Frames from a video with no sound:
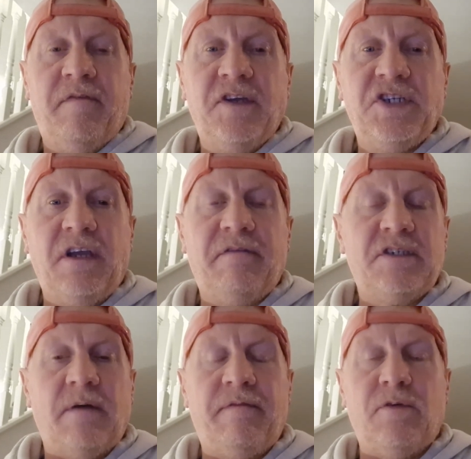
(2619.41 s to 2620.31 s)
fishing for
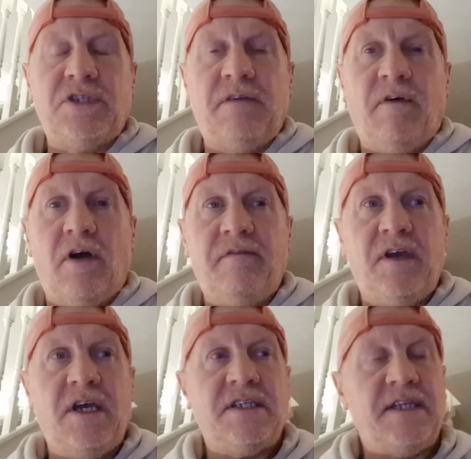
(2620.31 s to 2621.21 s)
some 45
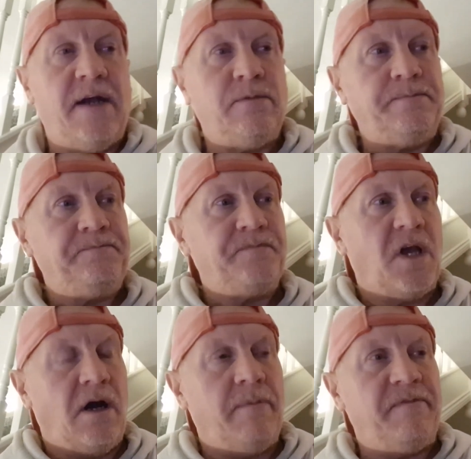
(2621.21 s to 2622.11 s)
years now,
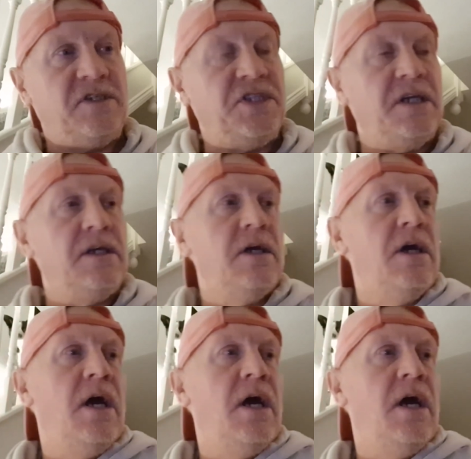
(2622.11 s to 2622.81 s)
carp fishing,